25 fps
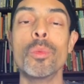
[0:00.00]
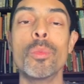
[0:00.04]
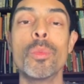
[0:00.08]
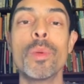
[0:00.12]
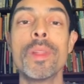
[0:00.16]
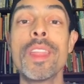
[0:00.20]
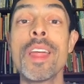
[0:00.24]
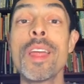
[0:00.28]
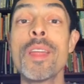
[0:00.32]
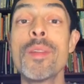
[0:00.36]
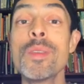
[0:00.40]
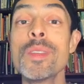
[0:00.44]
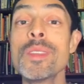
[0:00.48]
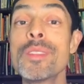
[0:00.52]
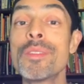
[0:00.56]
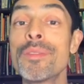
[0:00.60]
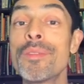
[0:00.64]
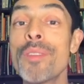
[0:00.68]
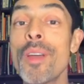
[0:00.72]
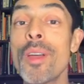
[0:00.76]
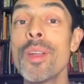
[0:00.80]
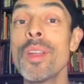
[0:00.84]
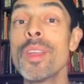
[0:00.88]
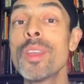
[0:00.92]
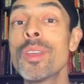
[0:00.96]
Well, there is
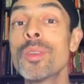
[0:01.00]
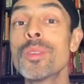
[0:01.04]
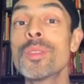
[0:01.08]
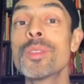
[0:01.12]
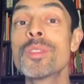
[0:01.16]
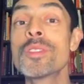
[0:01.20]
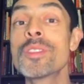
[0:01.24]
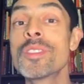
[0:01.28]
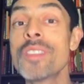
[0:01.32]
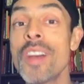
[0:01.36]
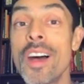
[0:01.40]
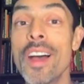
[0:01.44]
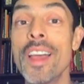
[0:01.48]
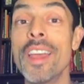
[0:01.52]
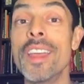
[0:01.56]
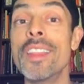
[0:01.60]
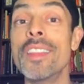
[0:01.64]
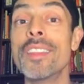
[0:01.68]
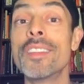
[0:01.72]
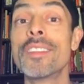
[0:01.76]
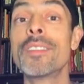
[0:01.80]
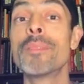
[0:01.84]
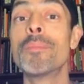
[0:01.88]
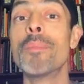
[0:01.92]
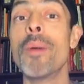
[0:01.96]
very good
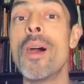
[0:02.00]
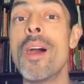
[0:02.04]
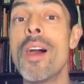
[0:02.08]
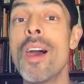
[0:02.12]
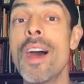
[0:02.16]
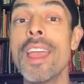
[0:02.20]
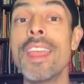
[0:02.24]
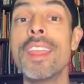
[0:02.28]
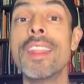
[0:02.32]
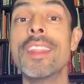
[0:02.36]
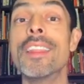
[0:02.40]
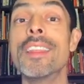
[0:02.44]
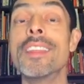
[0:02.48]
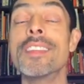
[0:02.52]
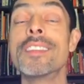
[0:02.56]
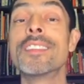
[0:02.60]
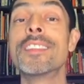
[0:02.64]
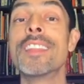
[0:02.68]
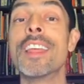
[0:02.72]
science behind this,